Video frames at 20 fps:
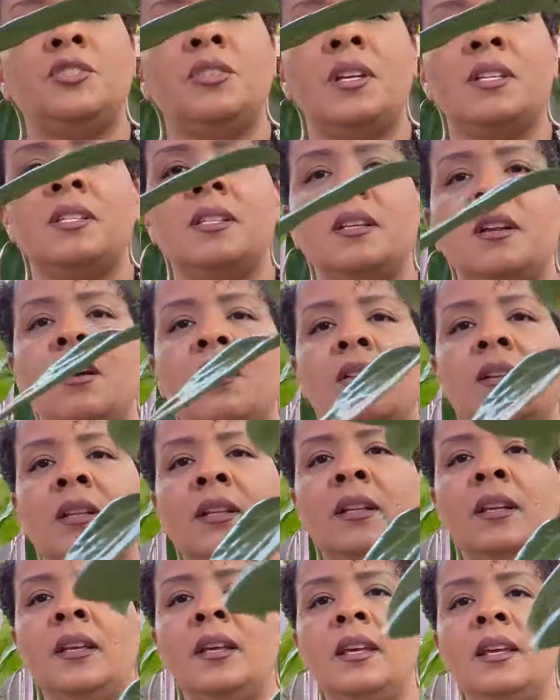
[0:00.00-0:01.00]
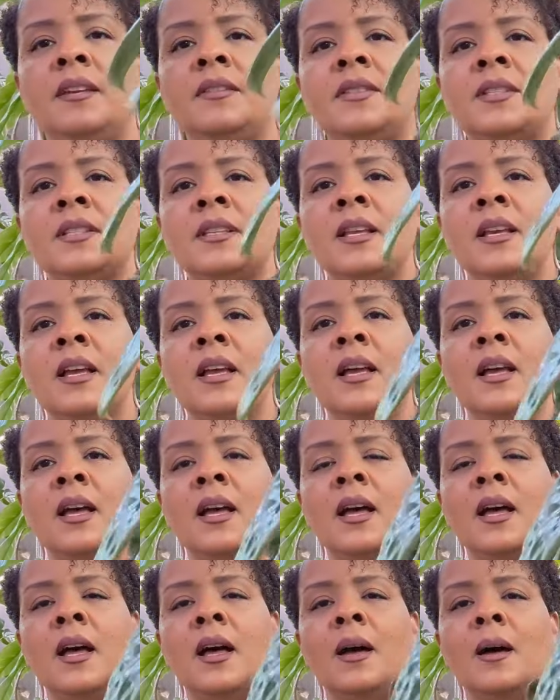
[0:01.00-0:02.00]
stressing her leaves.
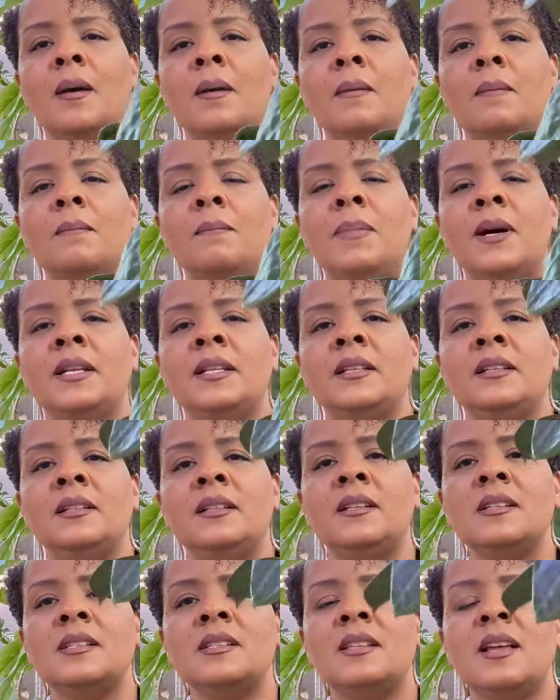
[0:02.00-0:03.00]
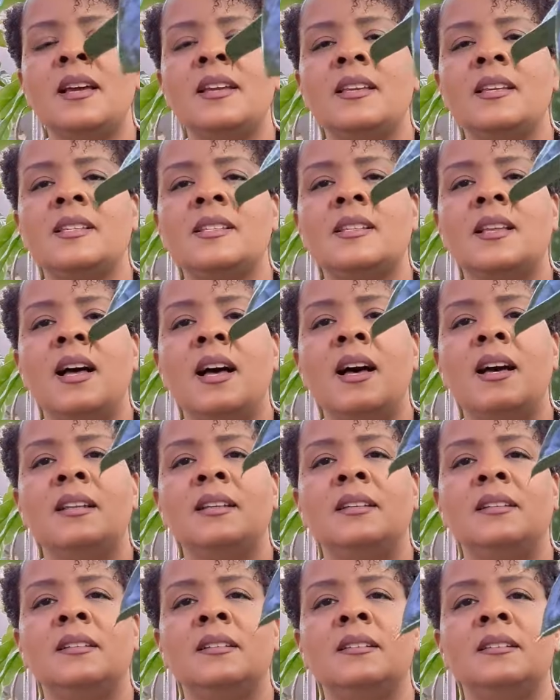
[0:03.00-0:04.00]
But it looks like it's
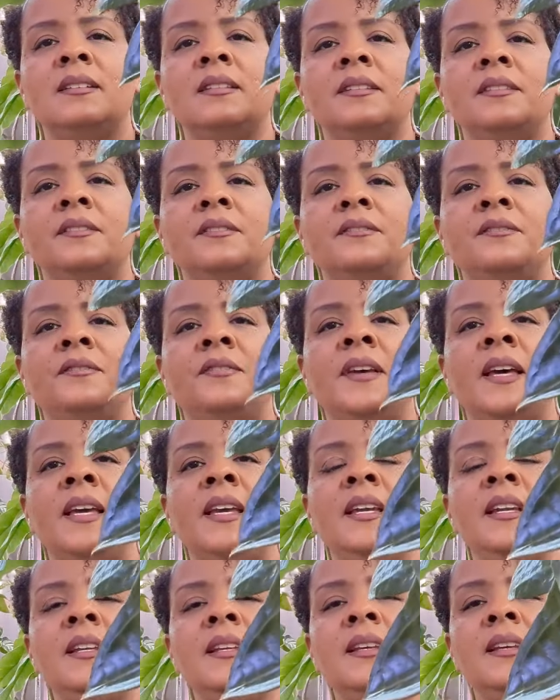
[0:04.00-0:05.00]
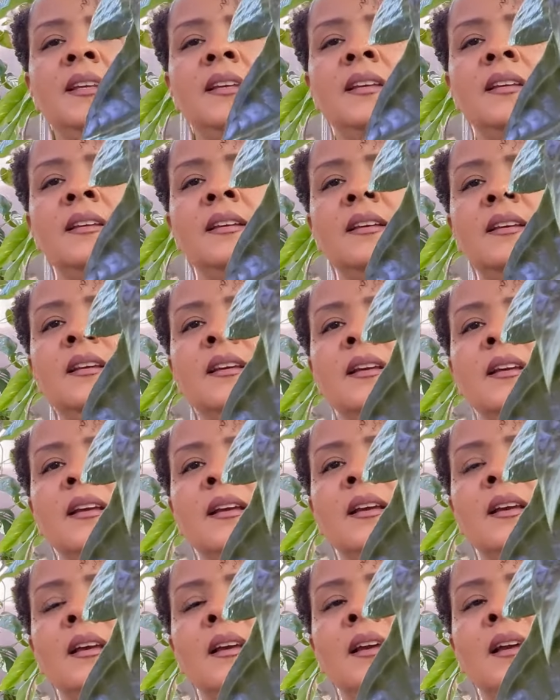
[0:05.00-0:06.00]
kind of fading.
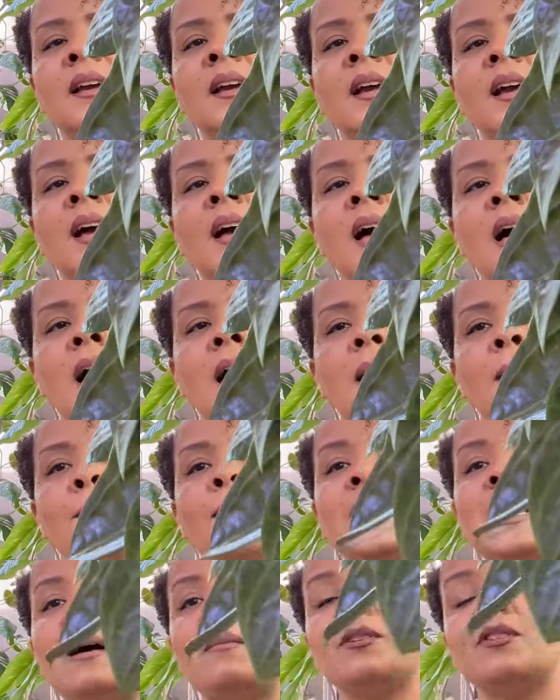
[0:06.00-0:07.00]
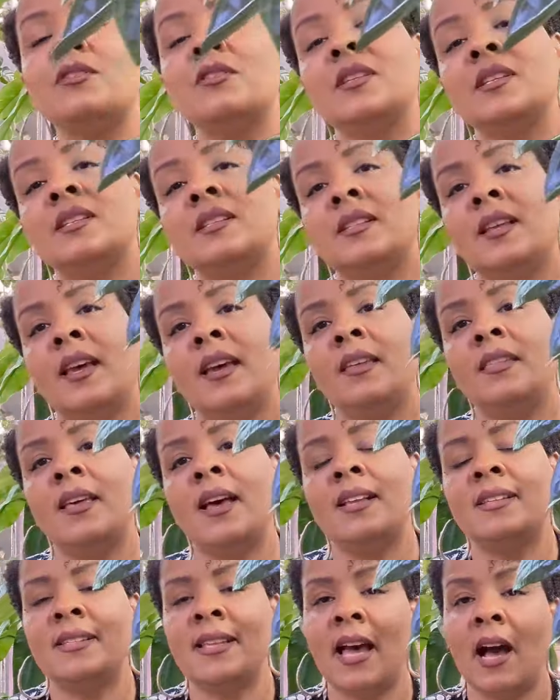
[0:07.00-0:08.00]
But I was going to say
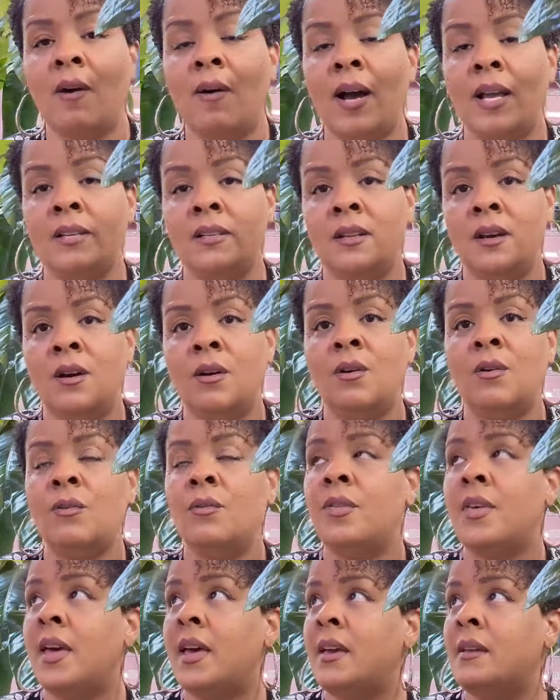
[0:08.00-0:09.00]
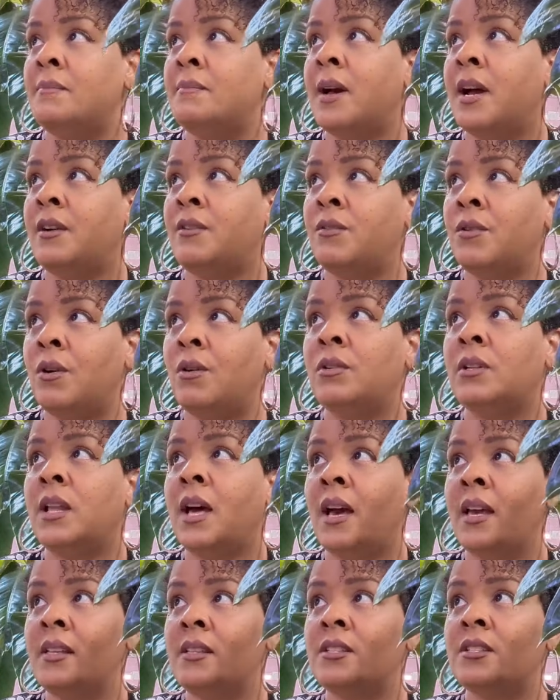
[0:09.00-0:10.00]
that's how I know that my grow
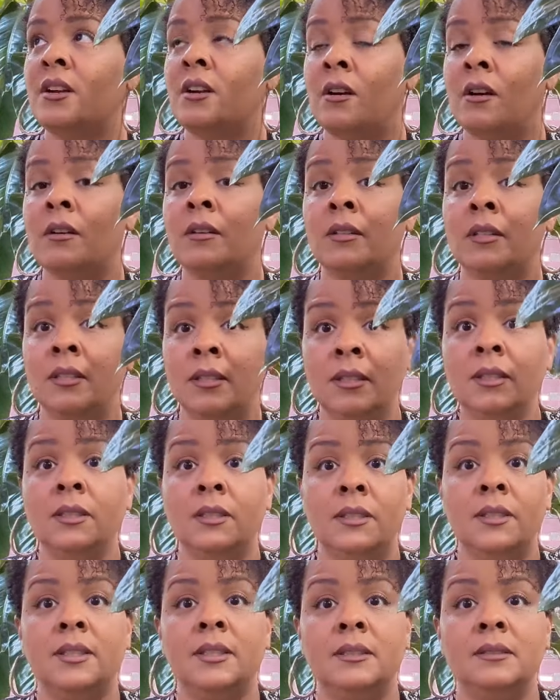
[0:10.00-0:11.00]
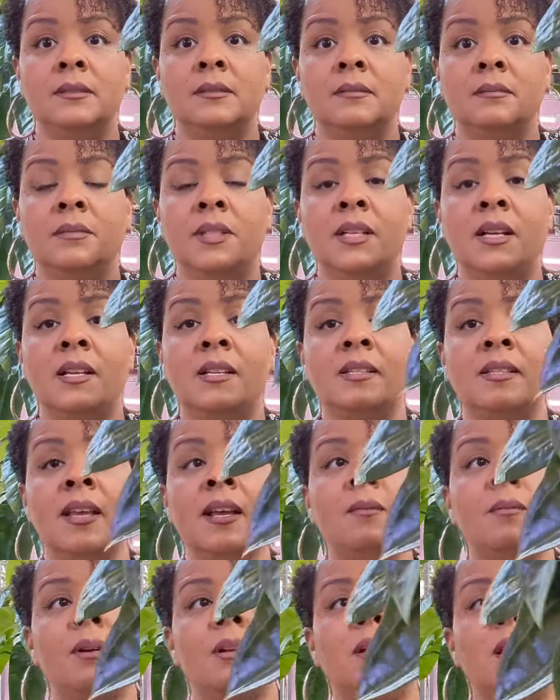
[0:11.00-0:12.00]
lights are good, because
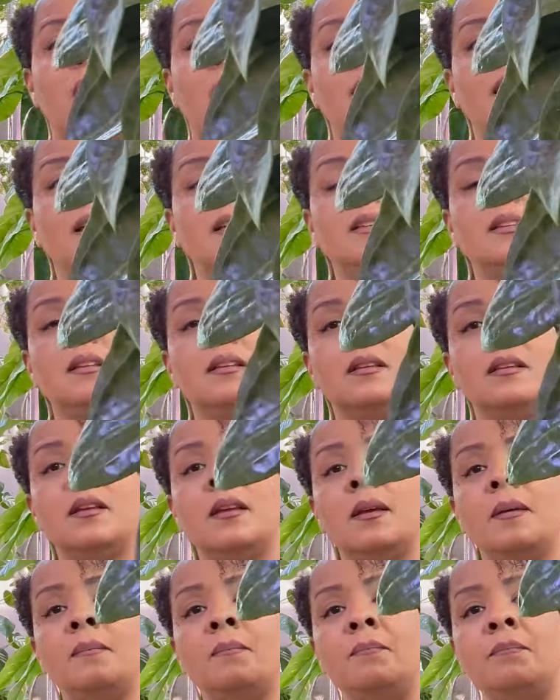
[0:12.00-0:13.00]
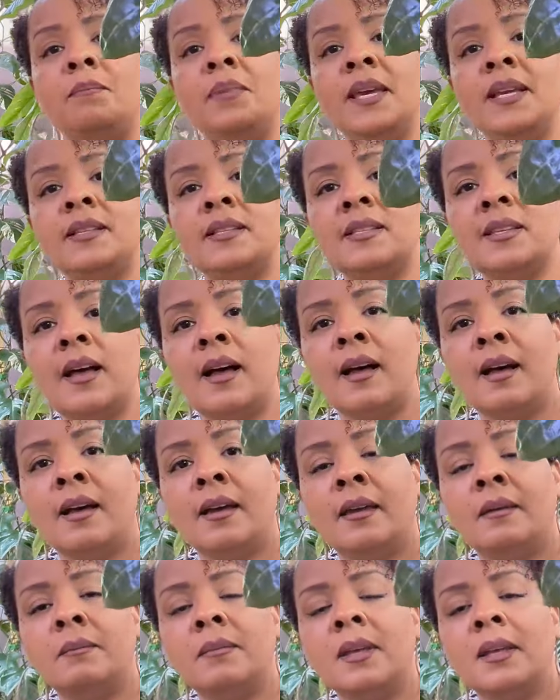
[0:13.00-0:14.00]
they were like big
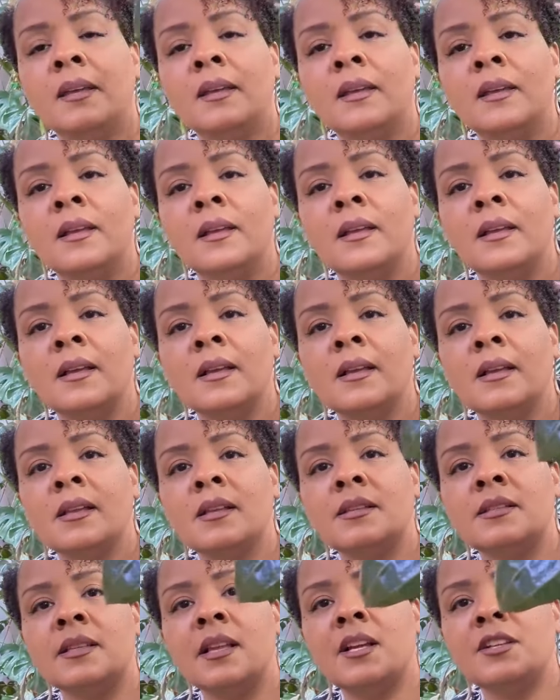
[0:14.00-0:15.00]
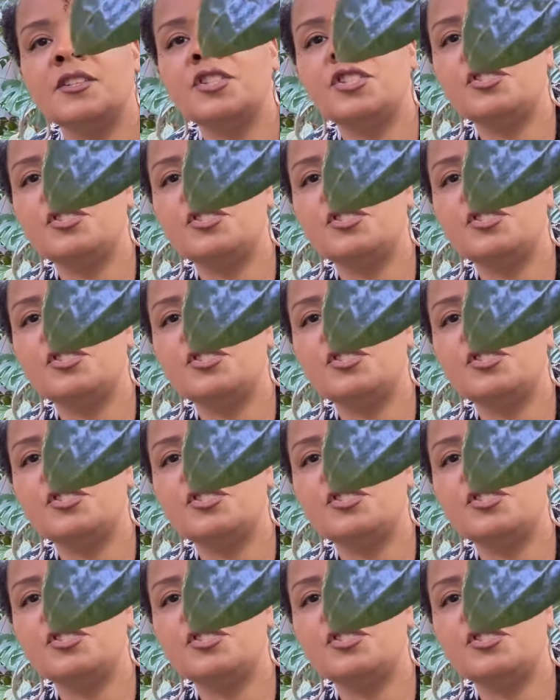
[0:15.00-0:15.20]
time sun